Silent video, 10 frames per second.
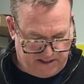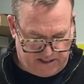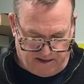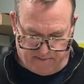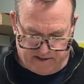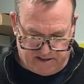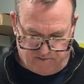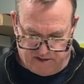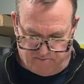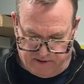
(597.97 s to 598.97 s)
summers,
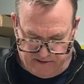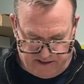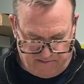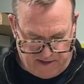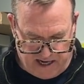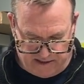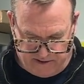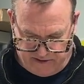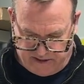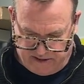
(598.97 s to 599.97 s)
was building
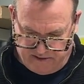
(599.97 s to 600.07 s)
models.